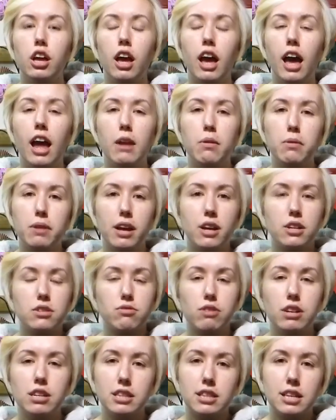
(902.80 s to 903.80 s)
anyone else
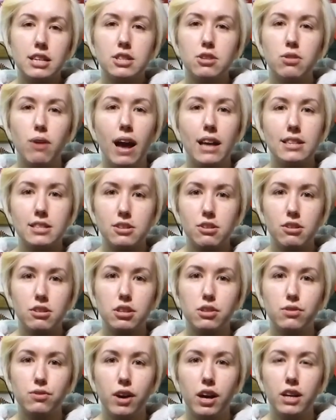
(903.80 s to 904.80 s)
reading this who hasn't got
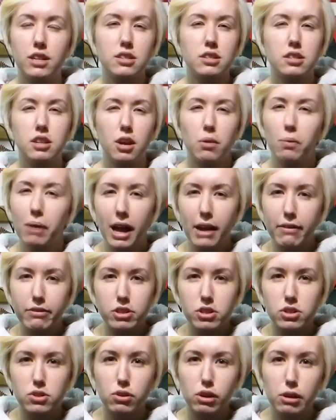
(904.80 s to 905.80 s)
this far doesn't know why
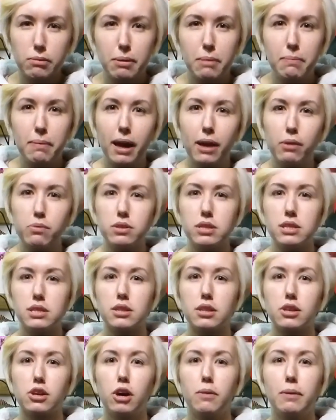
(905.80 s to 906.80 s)
everyone's talking about penguins
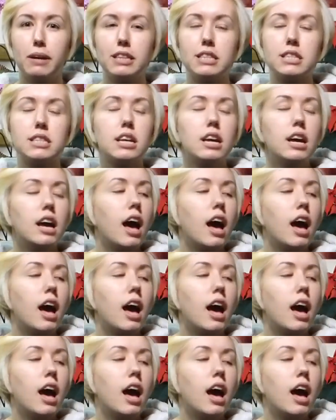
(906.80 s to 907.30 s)
in the comments.